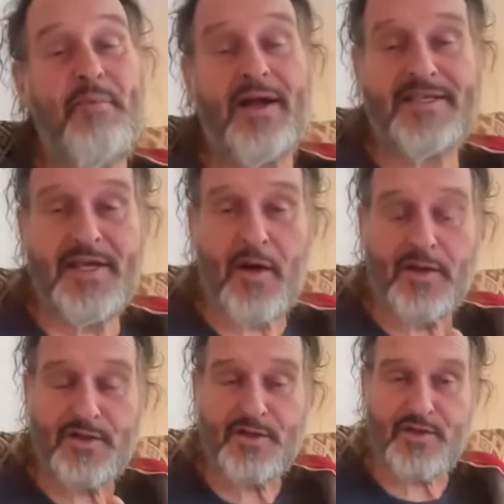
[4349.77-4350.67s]
But she
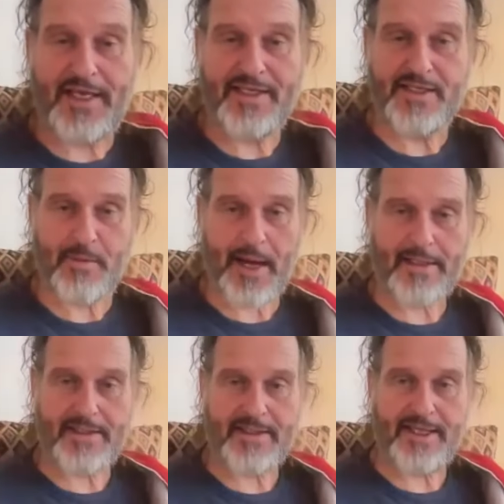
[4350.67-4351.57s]
also stayed in
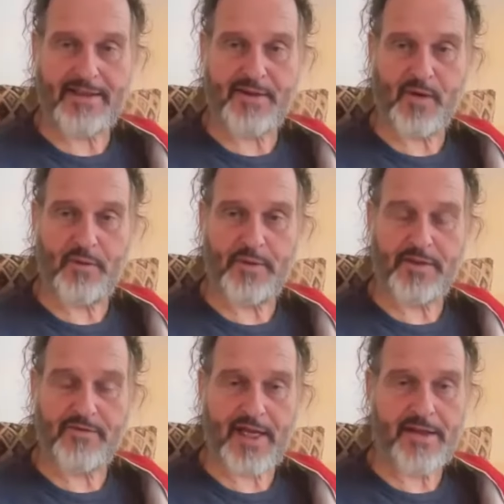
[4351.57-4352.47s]
samadhi at the moment
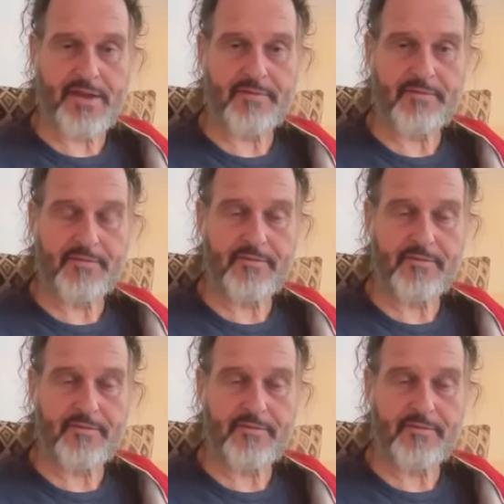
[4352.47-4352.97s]
of death.